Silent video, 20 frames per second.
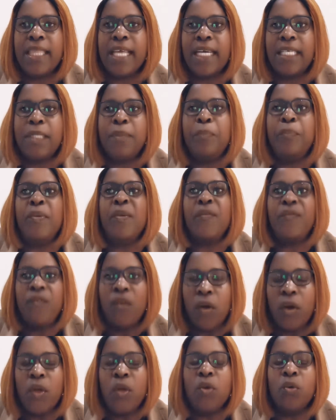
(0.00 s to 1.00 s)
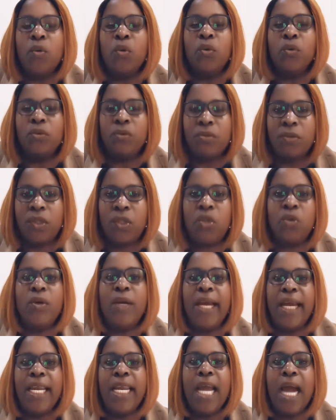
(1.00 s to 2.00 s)
that before you
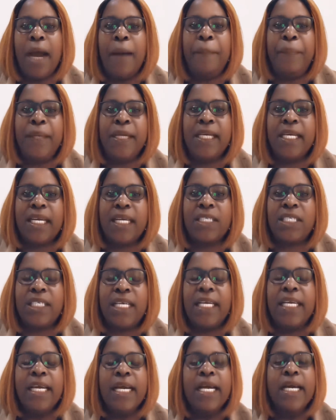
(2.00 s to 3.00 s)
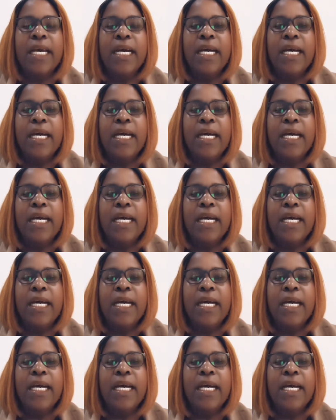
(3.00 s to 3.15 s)
do any application,